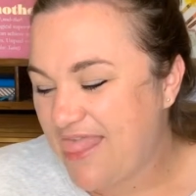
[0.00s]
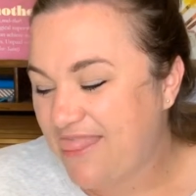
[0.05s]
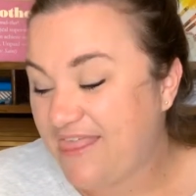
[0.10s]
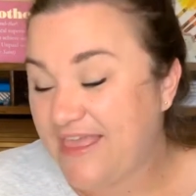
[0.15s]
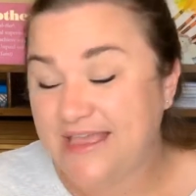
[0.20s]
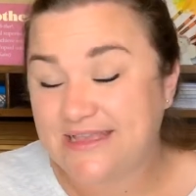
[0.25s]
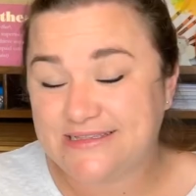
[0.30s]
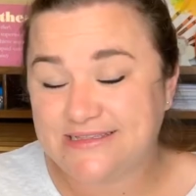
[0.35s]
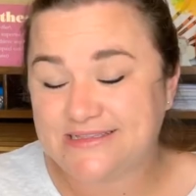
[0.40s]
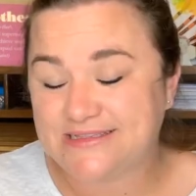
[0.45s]

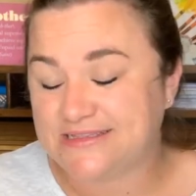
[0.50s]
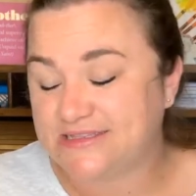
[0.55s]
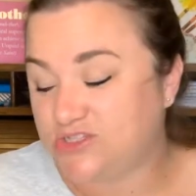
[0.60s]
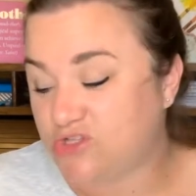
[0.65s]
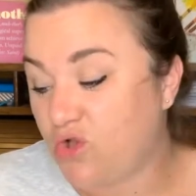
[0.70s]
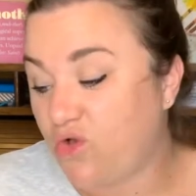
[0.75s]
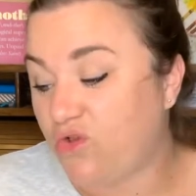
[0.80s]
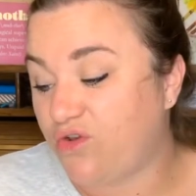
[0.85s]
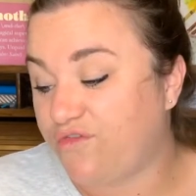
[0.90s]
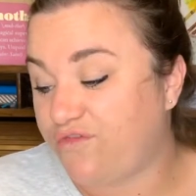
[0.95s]
these
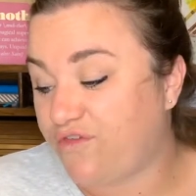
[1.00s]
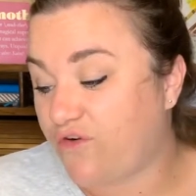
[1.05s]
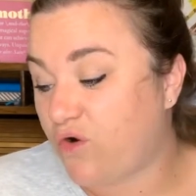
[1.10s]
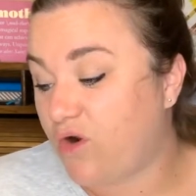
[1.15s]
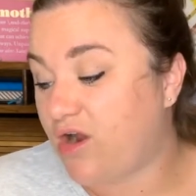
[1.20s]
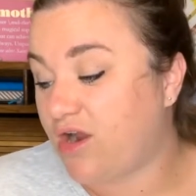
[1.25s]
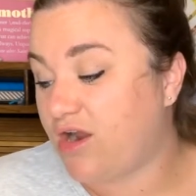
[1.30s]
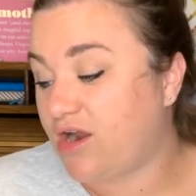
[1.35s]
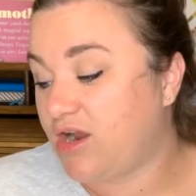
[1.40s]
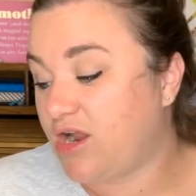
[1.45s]
sold
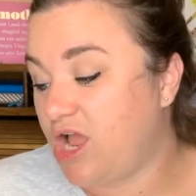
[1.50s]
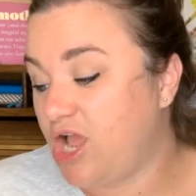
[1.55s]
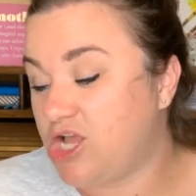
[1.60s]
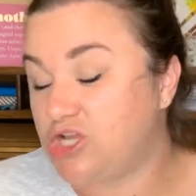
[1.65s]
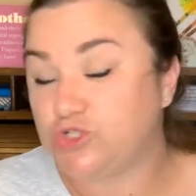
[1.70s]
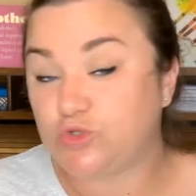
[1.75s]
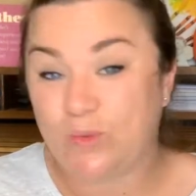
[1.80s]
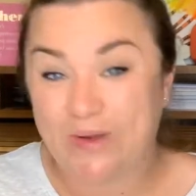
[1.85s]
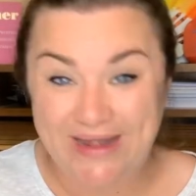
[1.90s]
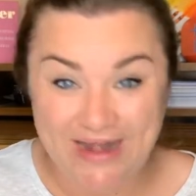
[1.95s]
for
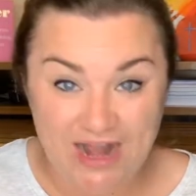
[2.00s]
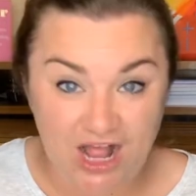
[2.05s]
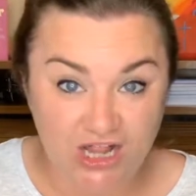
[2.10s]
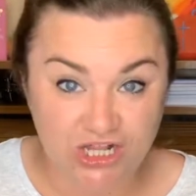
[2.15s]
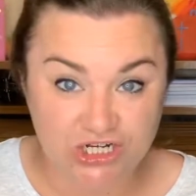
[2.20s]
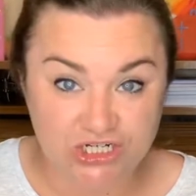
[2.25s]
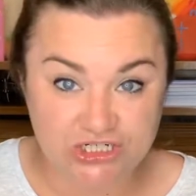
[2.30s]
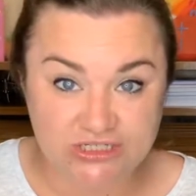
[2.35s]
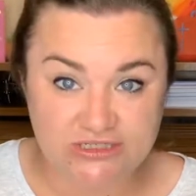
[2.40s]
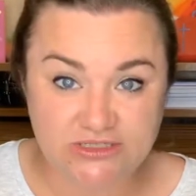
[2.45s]

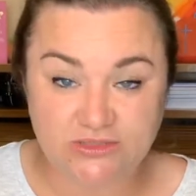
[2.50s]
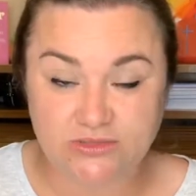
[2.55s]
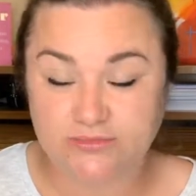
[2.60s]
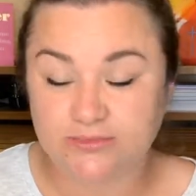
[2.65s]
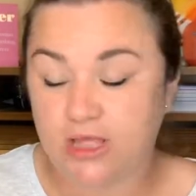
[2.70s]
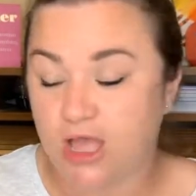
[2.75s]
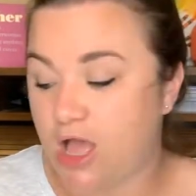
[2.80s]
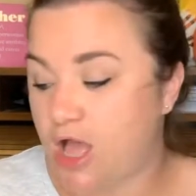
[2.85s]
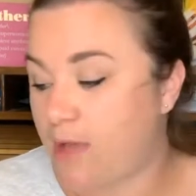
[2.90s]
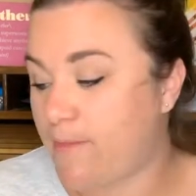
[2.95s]
$20
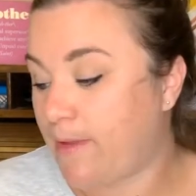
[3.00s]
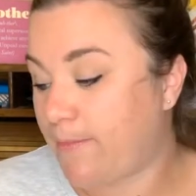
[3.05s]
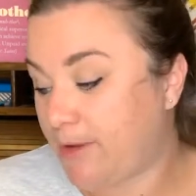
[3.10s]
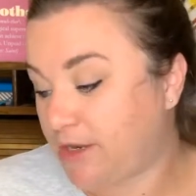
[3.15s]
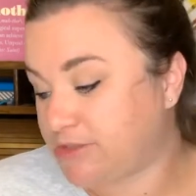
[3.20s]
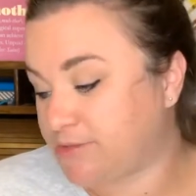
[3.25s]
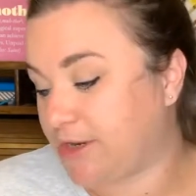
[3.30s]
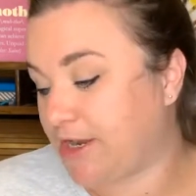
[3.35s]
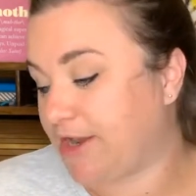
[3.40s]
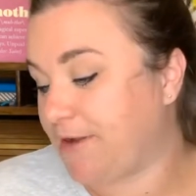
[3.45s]
um, on
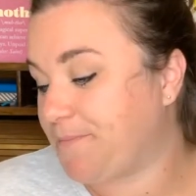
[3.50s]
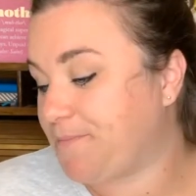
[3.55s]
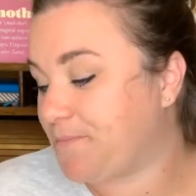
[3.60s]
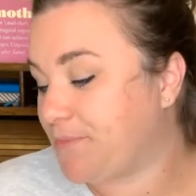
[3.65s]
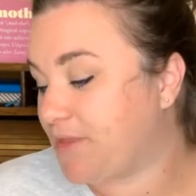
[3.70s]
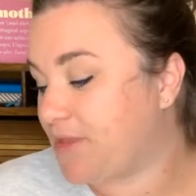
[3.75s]
Poshmark.